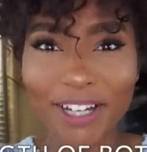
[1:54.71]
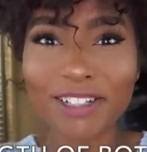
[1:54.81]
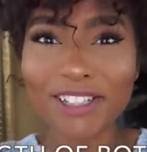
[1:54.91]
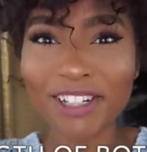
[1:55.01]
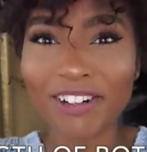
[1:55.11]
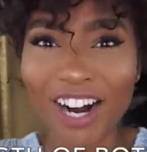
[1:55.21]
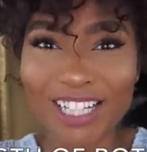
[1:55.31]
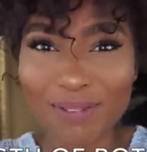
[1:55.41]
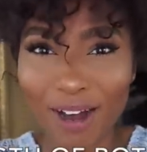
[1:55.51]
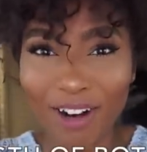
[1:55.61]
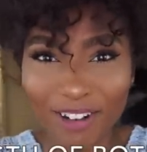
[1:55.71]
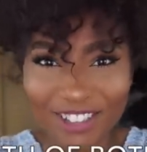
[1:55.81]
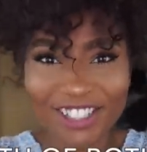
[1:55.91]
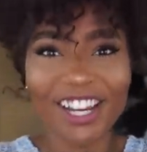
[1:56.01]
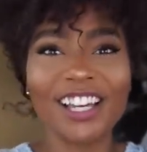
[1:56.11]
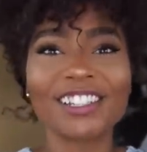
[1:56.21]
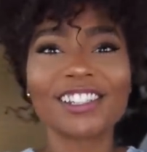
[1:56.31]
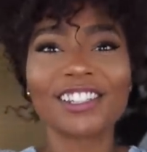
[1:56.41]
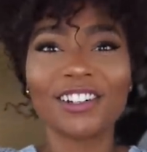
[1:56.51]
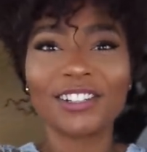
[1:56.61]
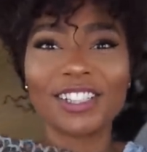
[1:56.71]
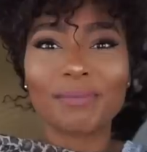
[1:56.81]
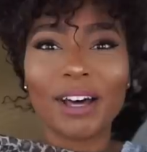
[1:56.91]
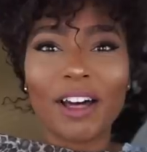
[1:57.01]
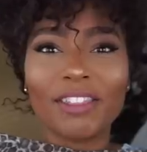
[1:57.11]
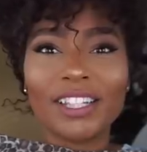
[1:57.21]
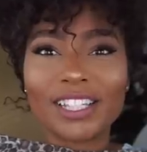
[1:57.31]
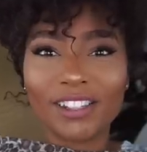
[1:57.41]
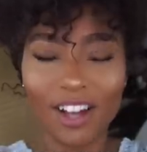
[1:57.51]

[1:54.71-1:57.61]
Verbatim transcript: It goes across my whole chest, so it's about this